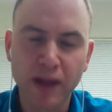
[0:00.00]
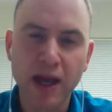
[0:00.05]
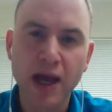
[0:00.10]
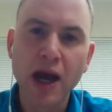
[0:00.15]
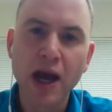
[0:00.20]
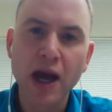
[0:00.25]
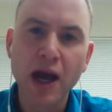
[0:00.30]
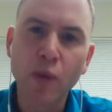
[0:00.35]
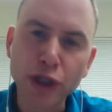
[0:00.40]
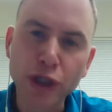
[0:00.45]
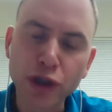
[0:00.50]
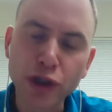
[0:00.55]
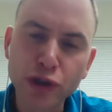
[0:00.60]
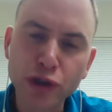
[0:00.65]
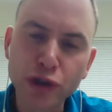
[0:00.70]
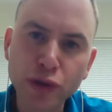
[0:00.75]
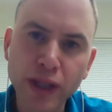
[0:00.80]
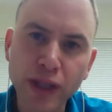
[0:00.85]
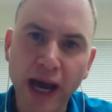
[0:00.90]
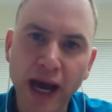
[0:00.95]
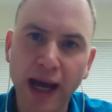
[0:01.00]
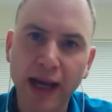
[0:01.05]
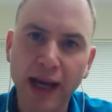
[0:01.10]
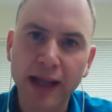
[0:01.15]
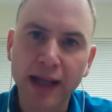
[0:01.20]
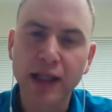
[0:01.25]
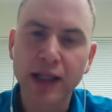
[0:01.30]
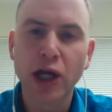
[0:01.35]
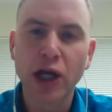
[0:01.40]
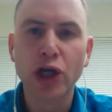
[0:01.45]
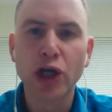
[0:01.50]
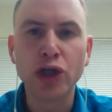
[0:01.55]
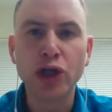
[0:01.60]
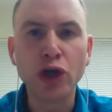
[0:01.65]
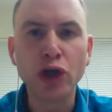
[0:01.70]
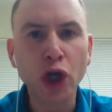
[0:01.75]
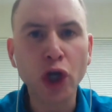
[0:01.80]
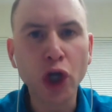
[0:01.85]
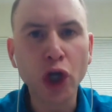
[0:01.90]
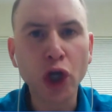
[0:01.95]
When you do that, you
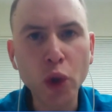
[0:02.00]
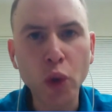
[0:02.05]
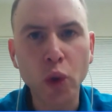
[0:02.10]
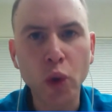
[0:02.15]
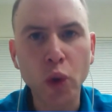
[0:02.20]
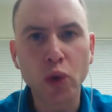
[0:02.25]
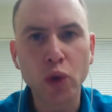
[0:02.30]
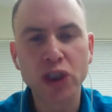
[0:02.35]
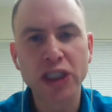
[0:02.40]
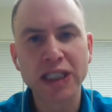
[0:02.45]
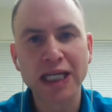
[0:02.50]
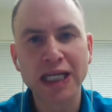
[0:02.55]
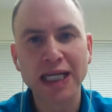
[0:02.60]
lose